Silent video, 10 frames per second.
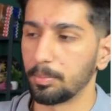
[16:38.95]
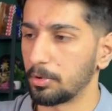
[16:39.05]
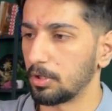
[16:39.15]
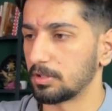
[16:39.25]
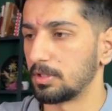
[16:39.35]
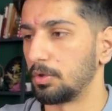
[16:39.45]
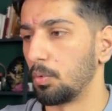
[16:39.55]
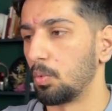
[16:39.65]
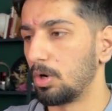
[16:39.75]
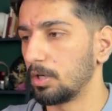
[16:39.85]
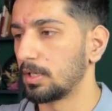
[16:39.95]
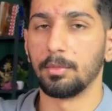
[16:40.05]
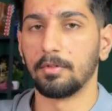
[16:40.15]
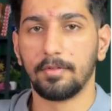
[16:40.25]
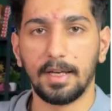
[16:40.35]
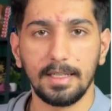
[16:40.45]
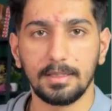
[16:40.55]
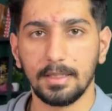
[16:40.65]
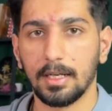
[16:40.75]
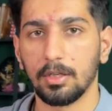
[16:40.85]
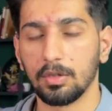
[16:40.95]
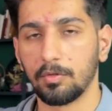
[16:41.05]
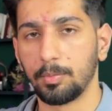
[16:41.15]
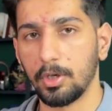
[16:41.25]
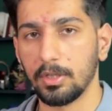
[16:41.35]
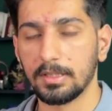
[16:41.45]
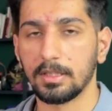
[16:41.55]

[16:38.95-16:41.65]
products that you want, the vast catalog of products.